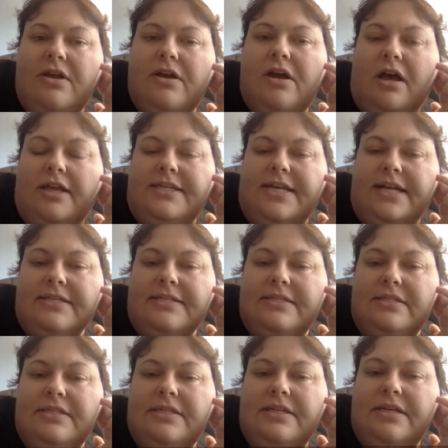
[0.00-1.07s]

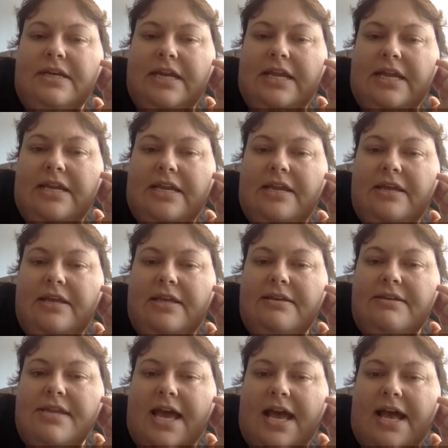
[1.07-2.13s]
context, need,
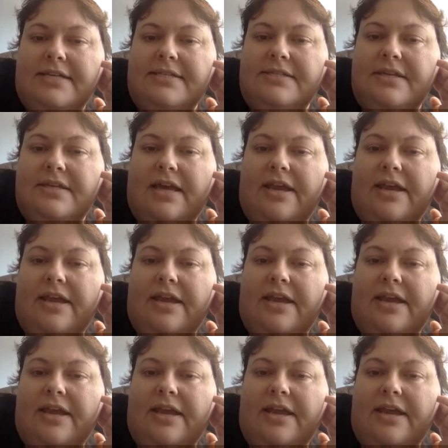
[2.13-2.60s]
task,